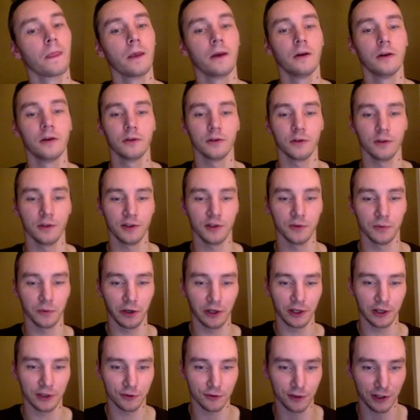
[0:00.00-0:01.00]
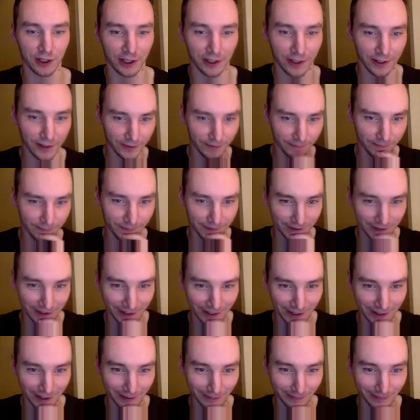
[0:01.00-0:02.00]
So this is where it gets tricky.
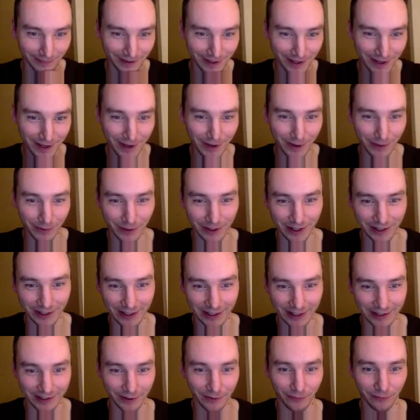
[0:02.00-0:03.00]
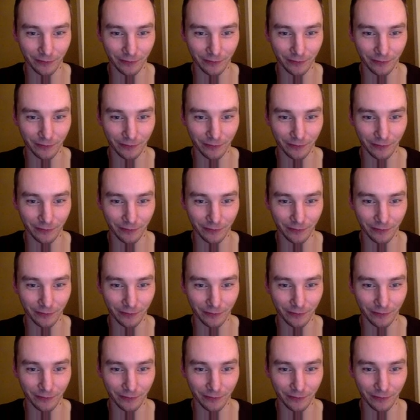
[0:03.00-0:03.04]
I don't